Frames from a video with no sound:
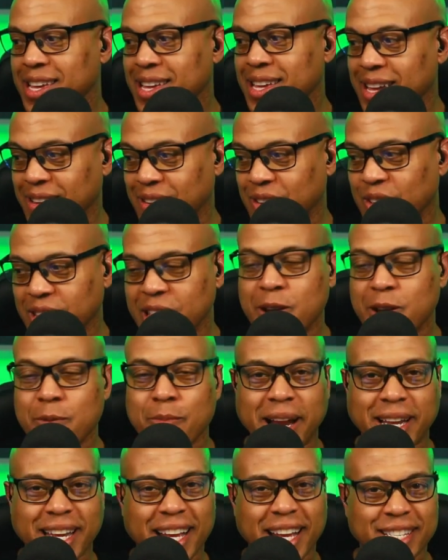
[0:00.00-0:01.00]
Now you can hear
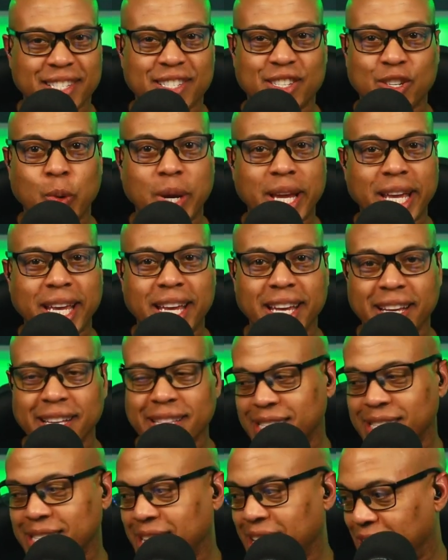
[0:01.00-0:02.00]
my desk squeaking
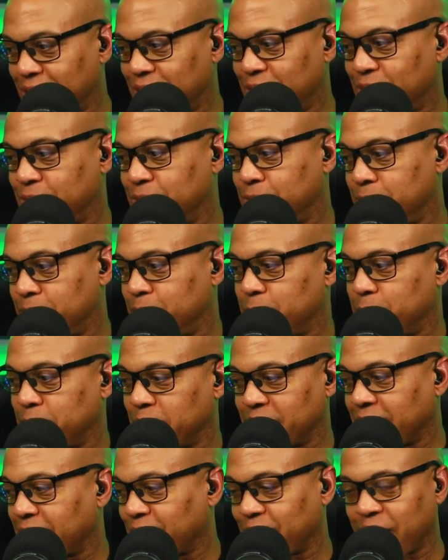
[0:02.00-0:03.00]
and stuff
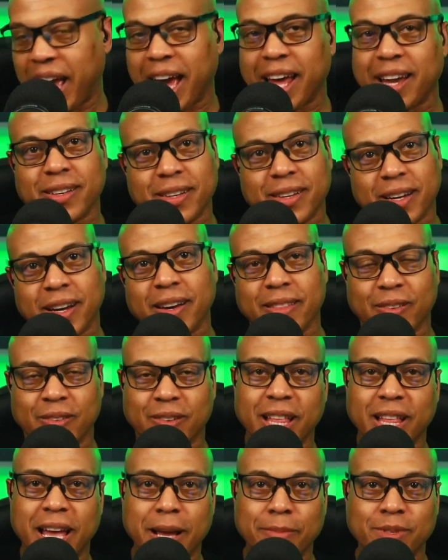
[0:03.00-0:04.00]
because I've got other
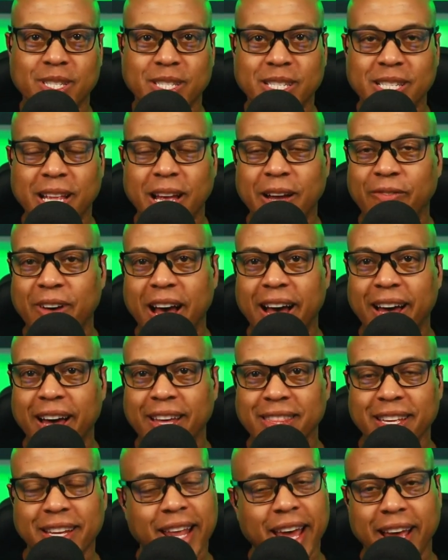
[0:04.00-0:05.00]
clamps and stuff
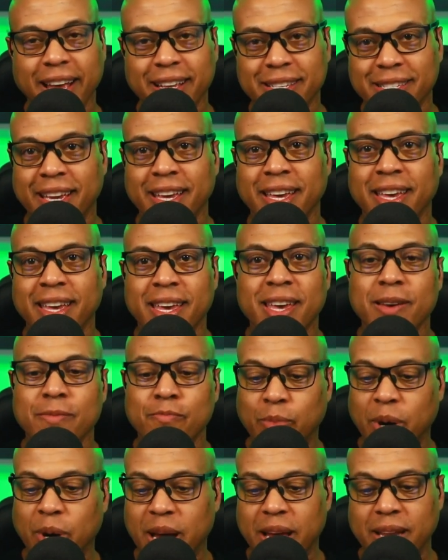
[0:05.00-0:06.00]
on the desk,
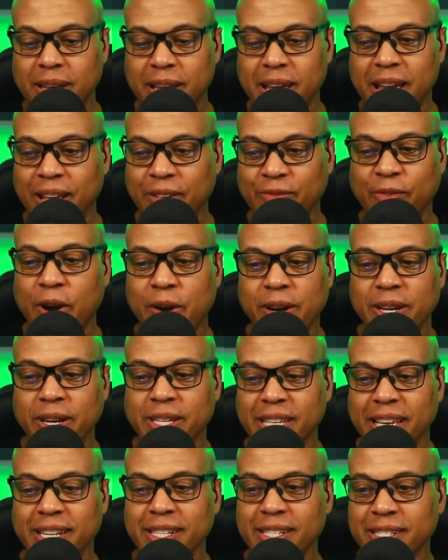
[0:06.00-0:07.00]
but as far
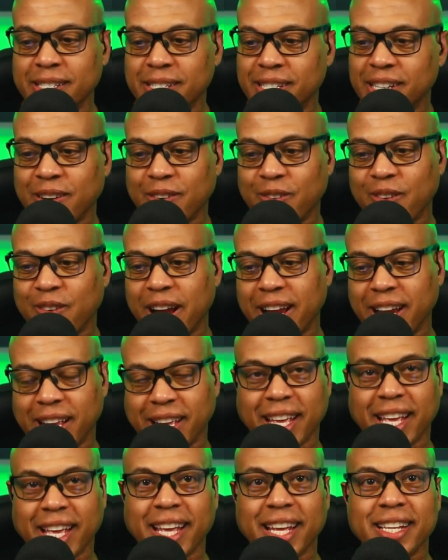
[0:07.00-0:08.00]
as it
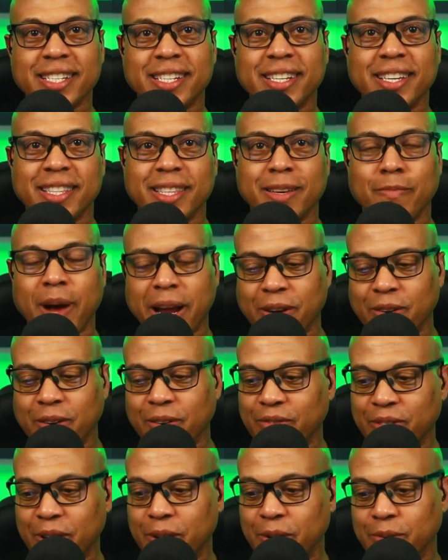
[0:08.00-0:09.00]
generating into the
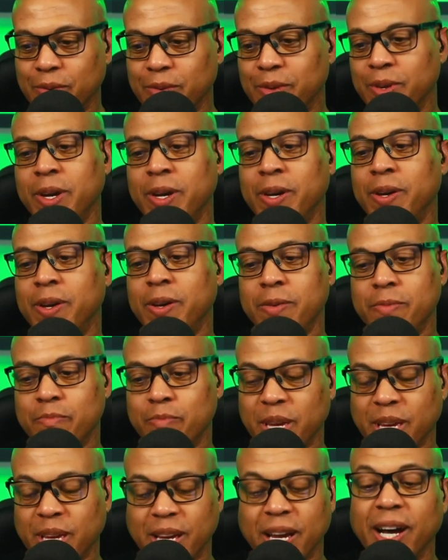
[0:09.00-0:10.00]
microphone
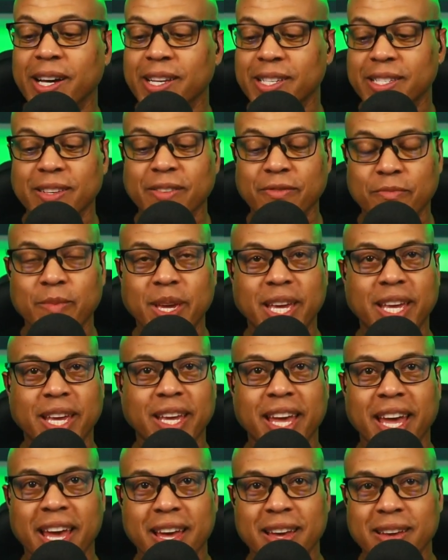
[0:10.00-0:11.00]
because of me